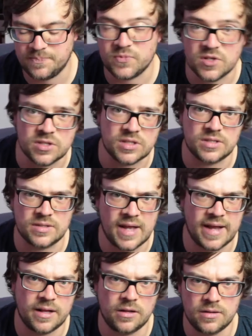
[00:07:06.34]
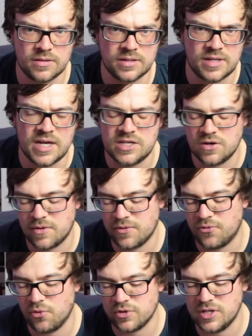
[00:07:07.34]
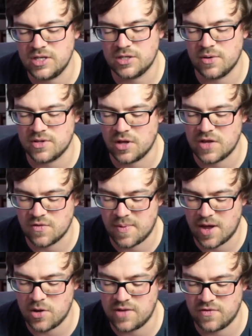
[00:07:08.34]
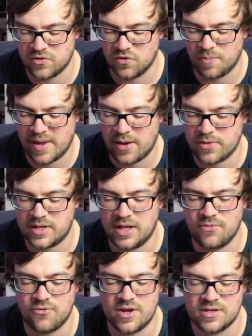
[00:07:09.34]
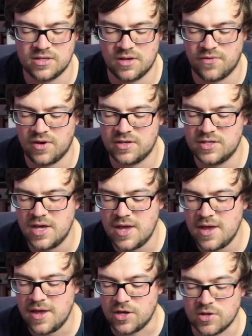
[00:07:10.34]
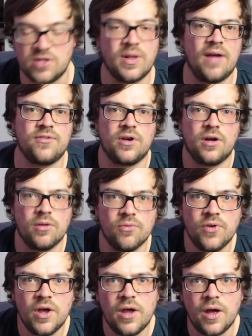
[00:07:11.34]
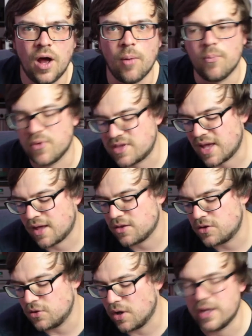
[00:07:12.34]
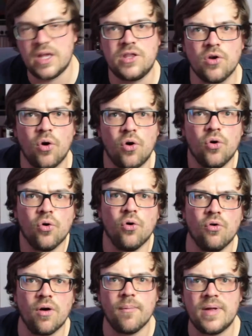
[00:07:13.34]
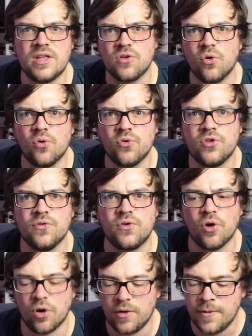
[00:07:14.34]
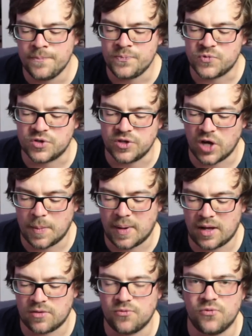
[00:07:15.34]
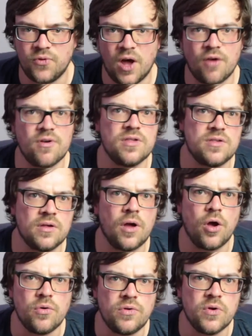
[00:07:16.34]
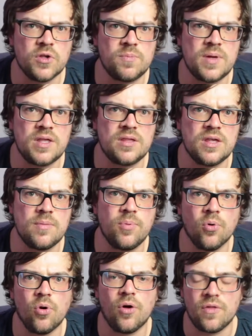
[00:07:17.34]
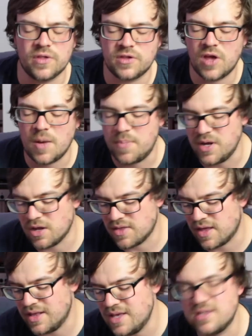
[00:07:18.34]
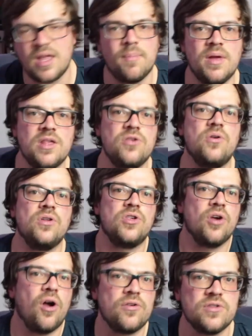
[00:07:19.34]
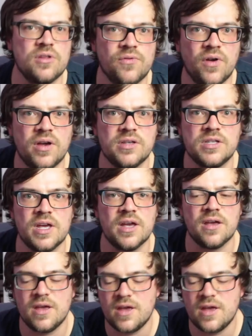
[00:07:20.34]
It doesn't handle data, unfortunately, so it's only for sort of power delivery into the device. You still have to kind of attach any dock or any dongles you've got to the iPad via its own USB-C port on the side. But at least that means you can charge the device here